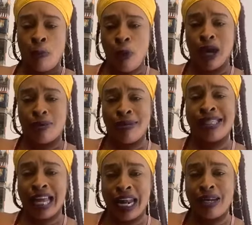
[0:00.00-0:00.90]
report
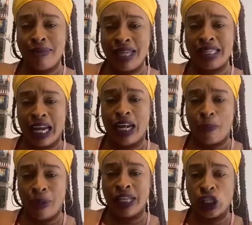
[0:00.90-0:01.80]
me telling me
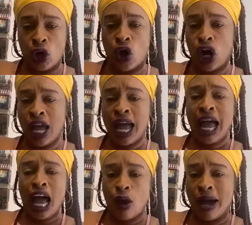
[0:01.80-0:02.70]
telling the police oh
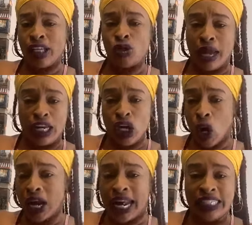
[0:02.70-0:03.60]
how I threaten
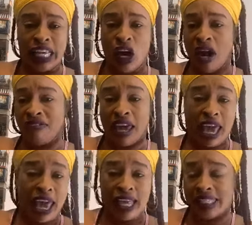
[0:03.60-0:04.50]
y'all and I say y'all have
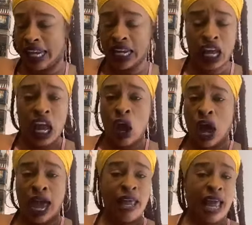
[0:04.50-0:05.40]
AIDS and
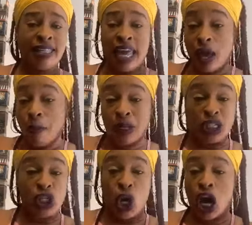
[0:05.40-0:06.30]
I, I taking
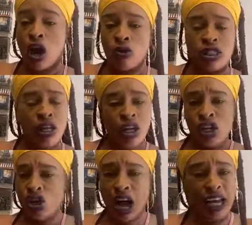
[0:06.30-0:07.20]
pictures of y'all house.
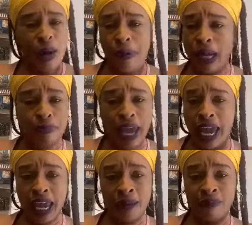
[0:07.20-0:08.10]
Y'all could have beat
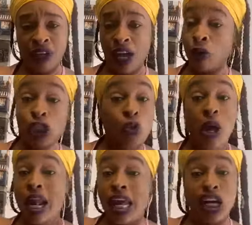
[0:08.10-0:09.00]
me. It was
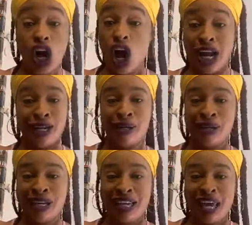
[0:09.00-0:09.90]
20 y'all.
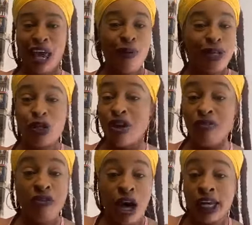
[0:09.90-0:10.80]
It was
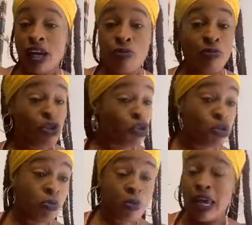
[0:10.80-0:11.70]
only fucking
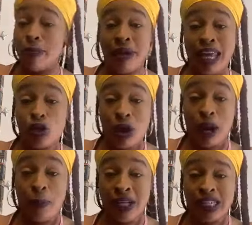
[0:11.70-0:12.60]
me, me and two
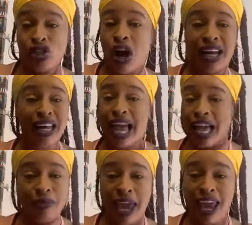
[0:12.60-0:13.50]
other places. Y'all could have
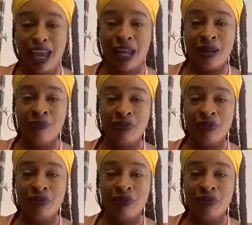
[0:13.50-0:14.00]
gang me.